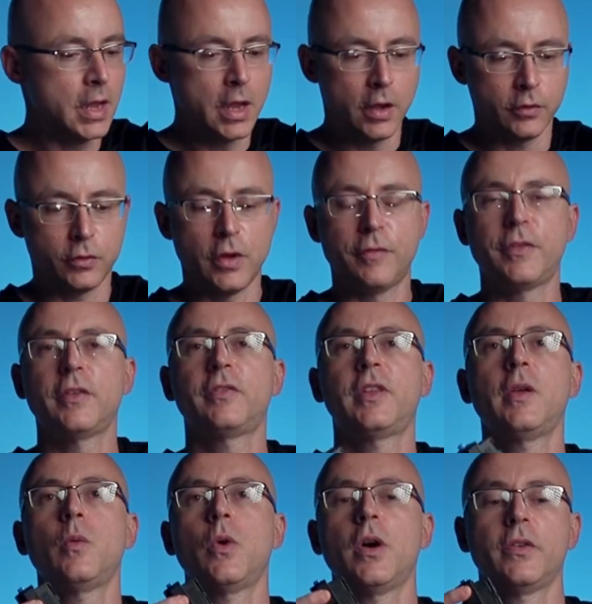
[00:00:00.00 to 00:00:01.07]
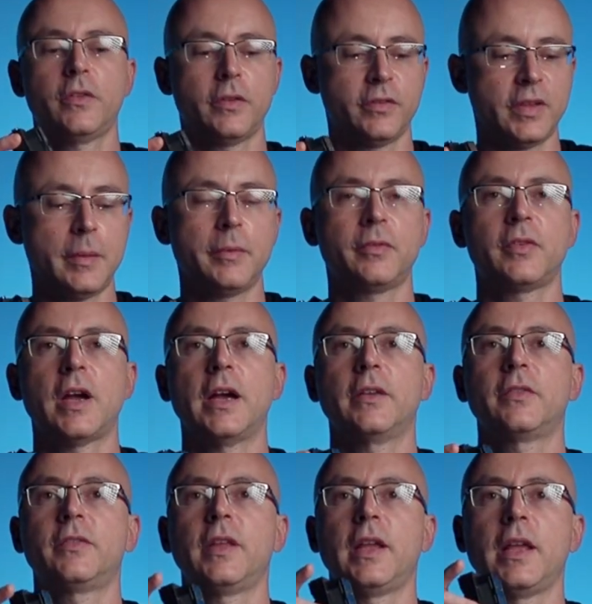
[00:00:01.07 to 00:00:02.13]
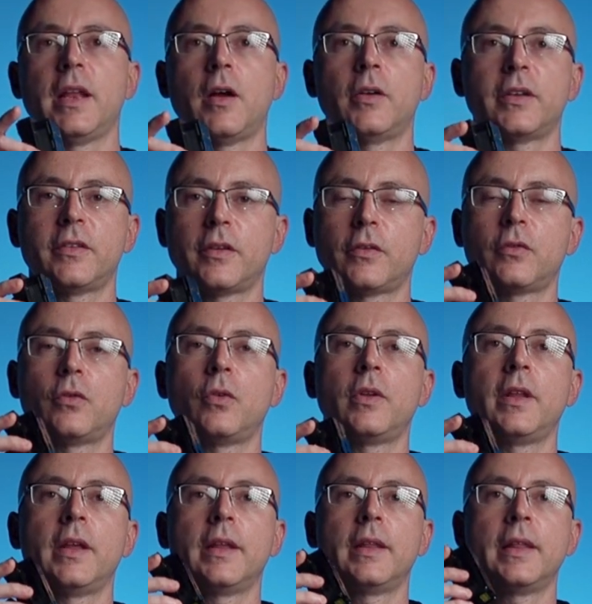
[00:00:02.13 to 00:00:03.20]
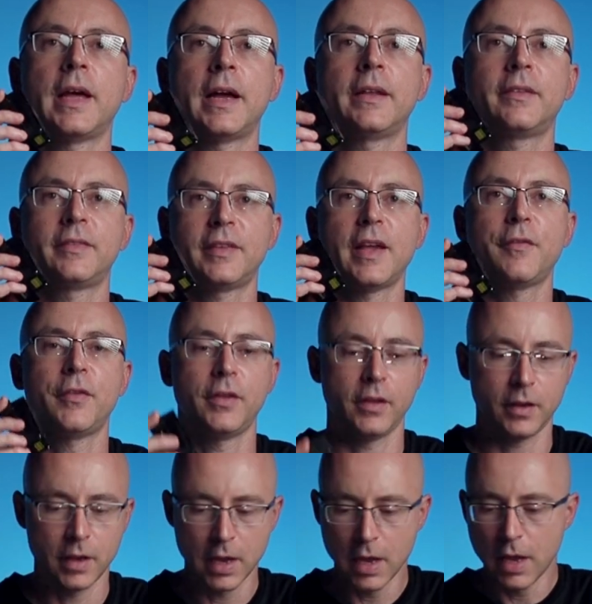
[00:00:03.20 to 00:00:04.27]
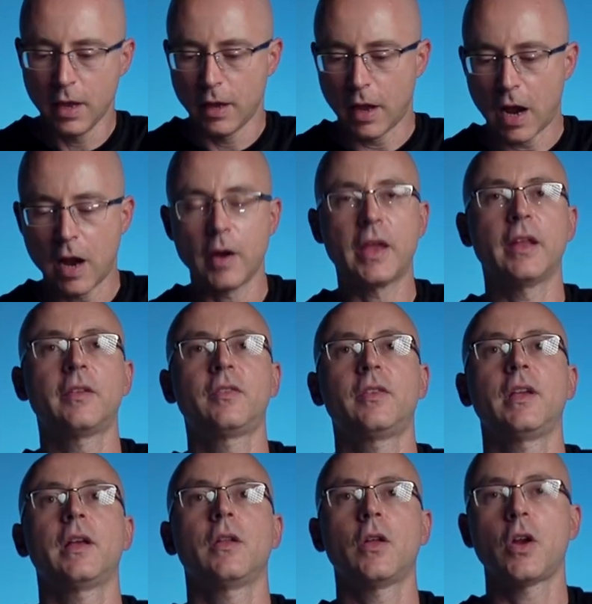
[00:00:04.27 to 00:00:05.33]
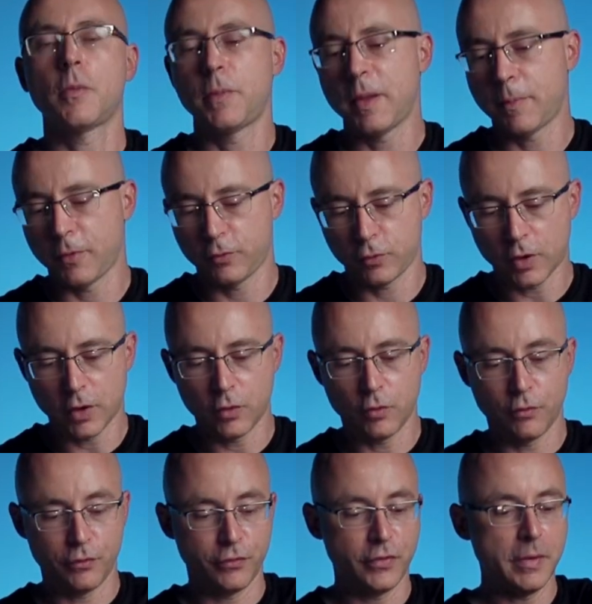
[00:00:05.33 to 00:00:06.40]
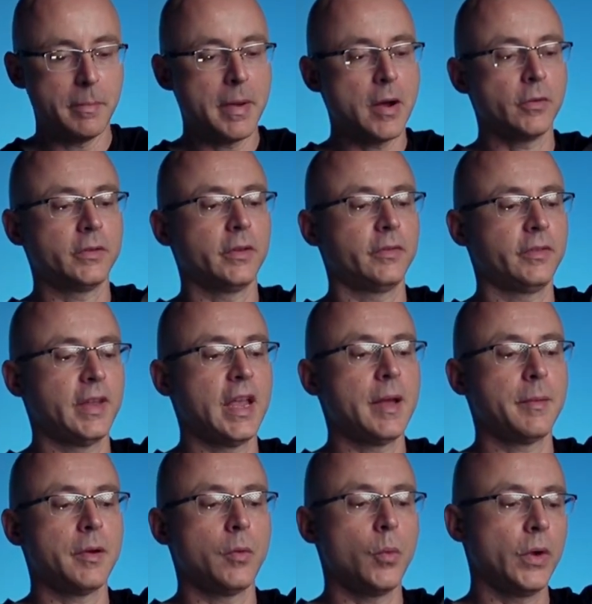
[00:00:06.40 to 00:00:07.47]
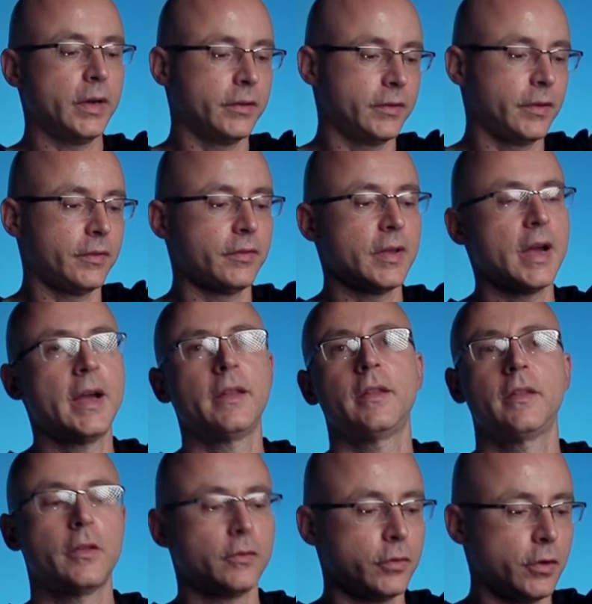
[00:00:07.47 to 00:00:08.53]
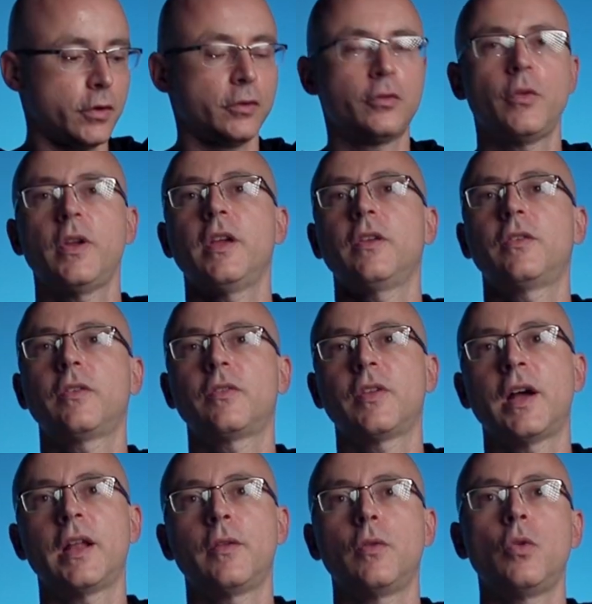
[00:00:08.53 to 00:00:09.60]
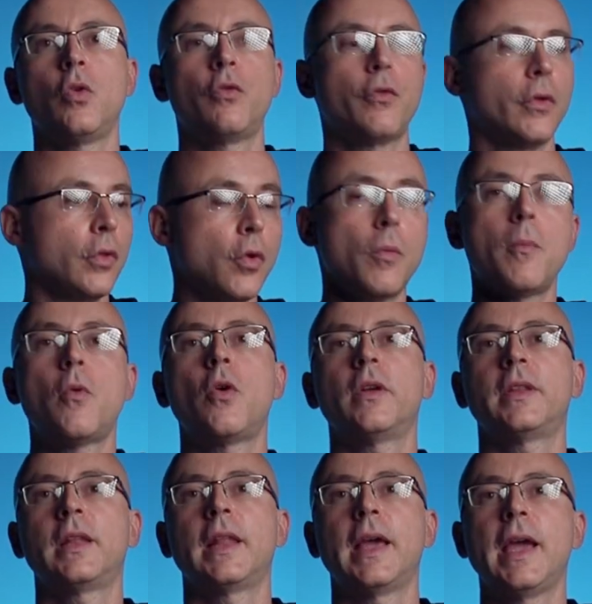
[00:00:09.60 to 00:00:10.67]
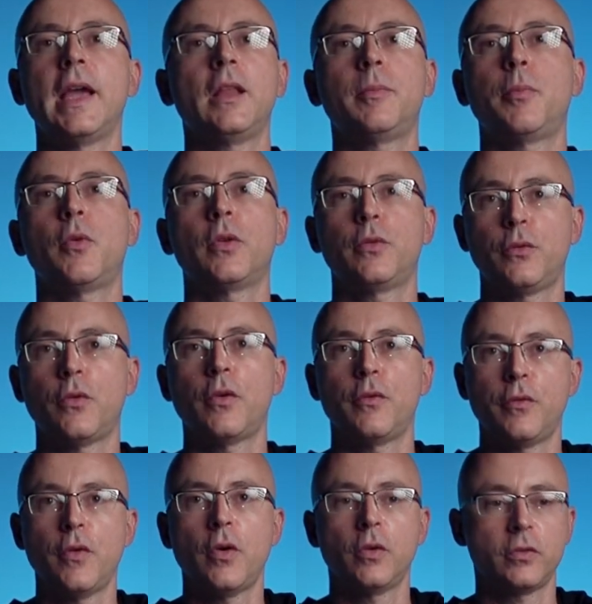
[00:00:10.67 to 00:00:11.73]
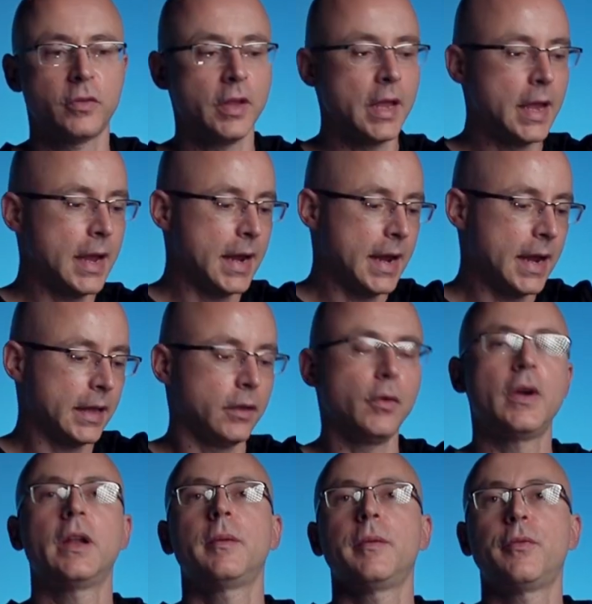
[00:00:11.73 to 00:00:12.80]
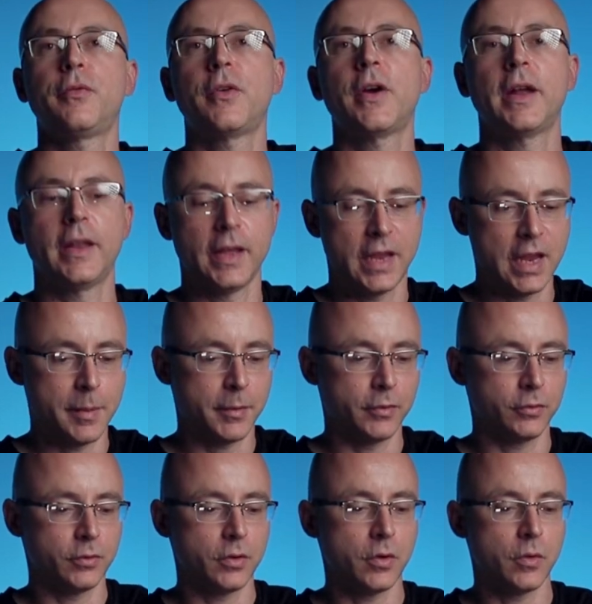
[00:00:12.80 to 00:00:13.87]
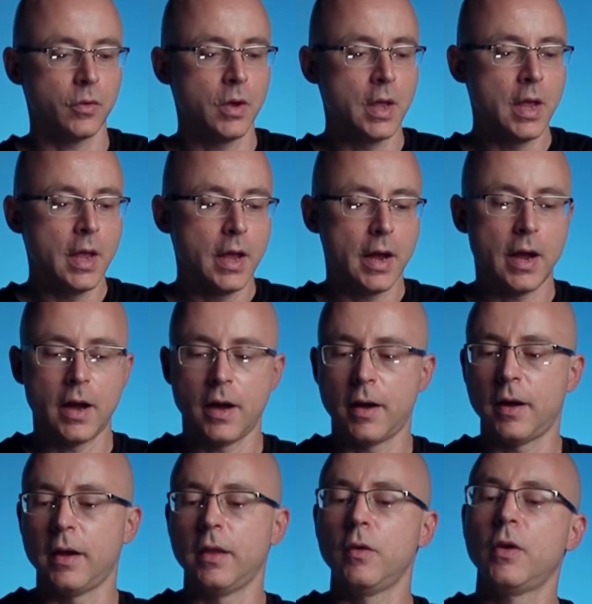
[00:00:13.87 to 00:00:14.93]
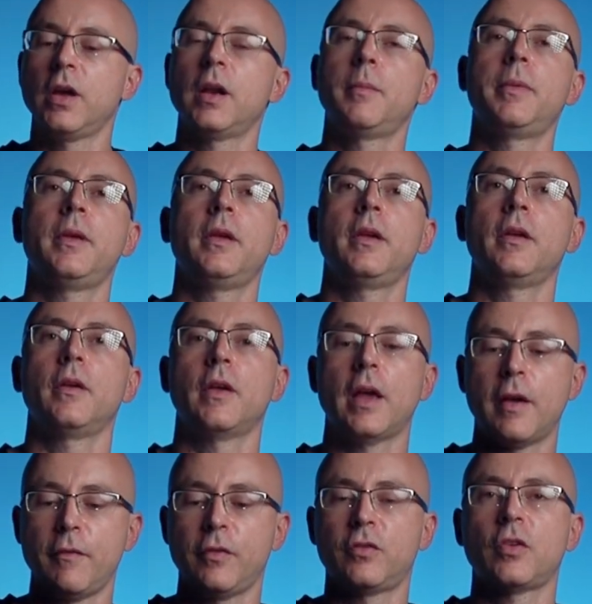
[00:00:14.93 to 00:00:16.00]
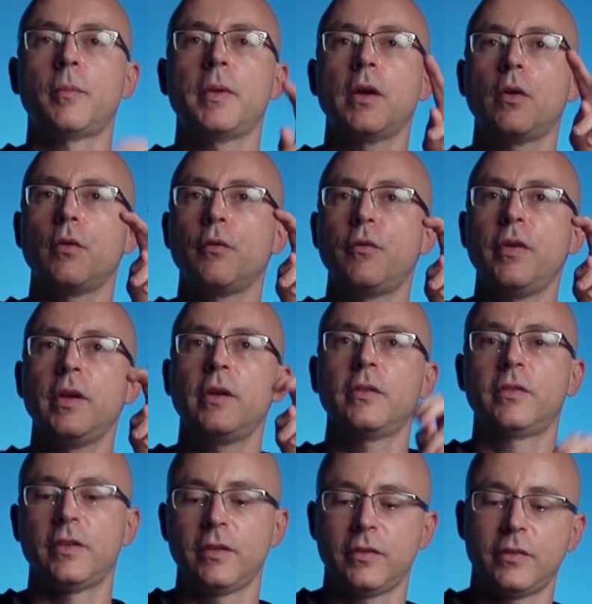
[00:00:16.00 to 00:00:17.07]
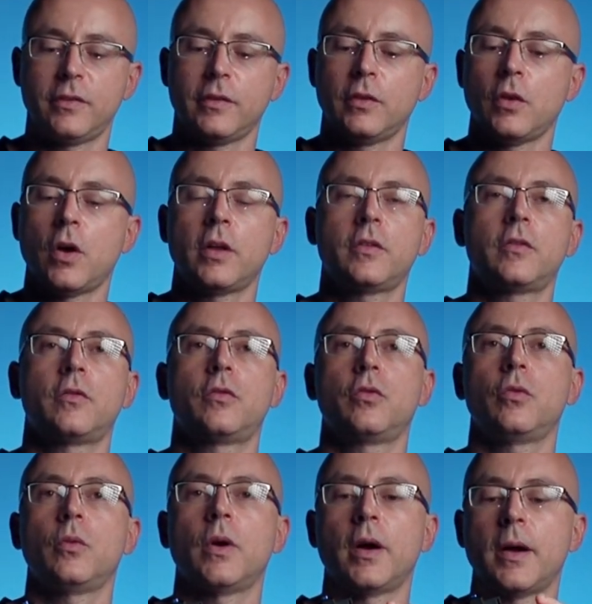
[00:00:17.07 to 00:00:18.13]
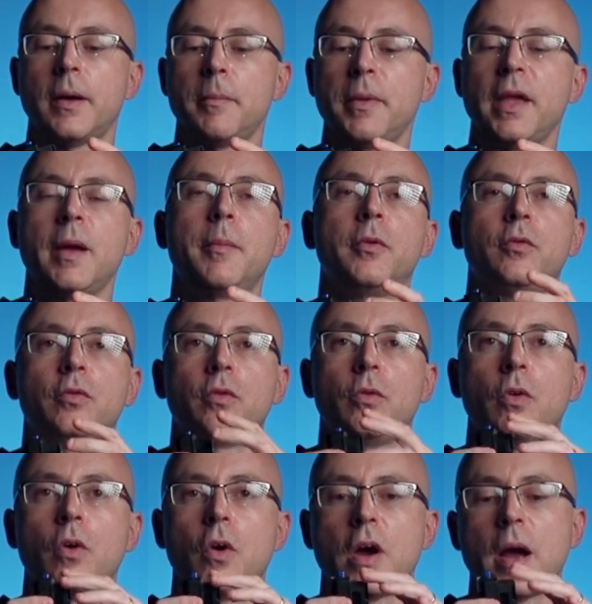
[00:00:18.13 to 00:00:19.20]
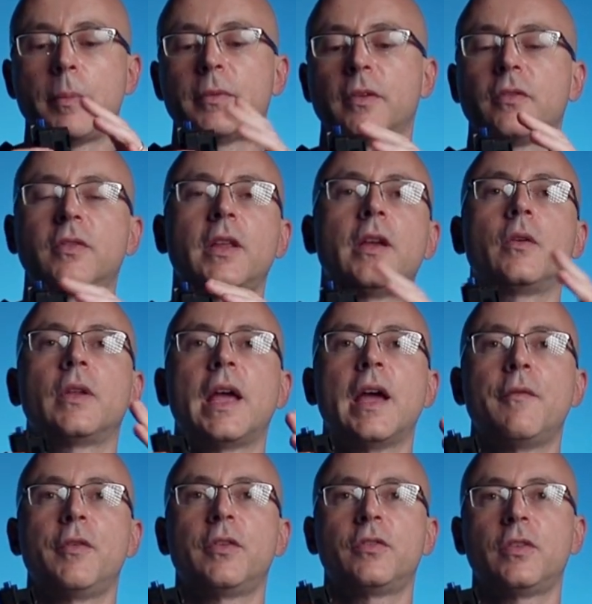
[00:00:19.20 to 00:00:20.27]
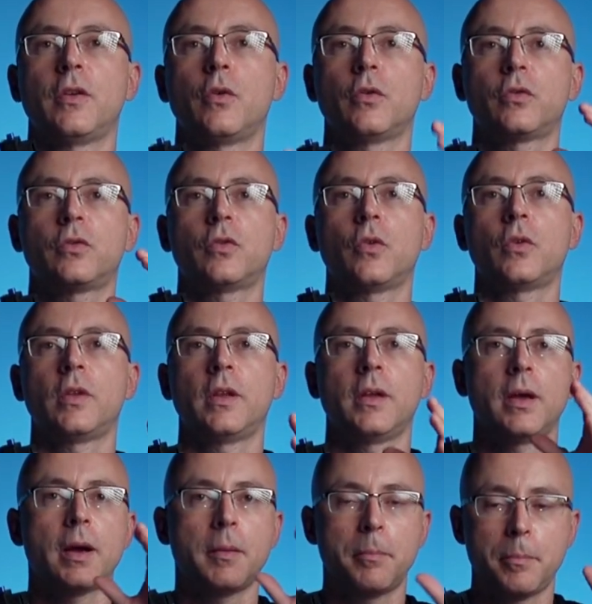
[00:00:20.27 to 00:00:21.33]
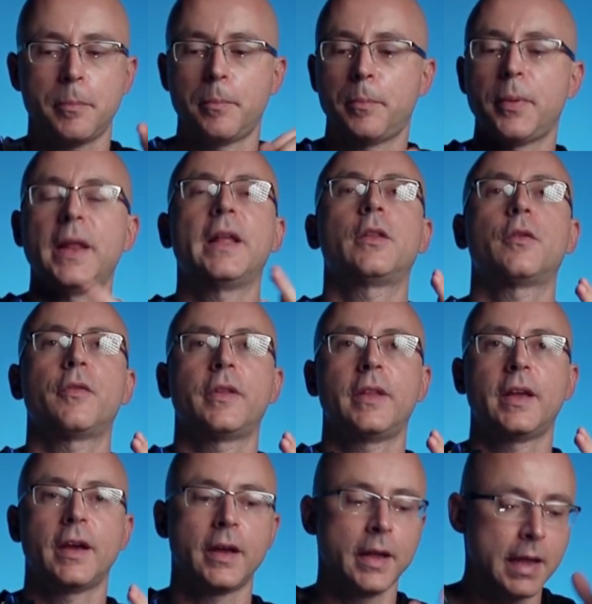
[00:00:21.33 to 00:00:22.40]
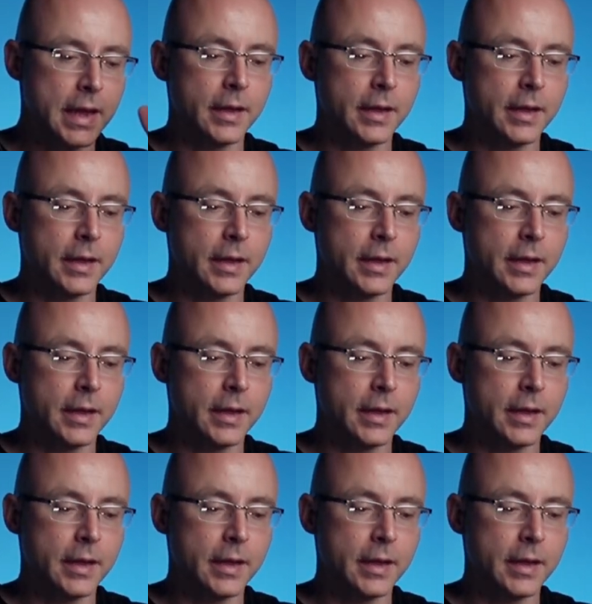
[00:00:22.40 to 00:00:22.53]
So if this thing was the same size sticking out as a Sony 970, I can see a lot of people try to V-mount this camera when it's designed, the circuitry here is designed for no more than 8.4 volts, and you're gonna be frying the camera. So you're gonna be having some inconveniences not to be able to hook up this thing on every single Sony plate over there.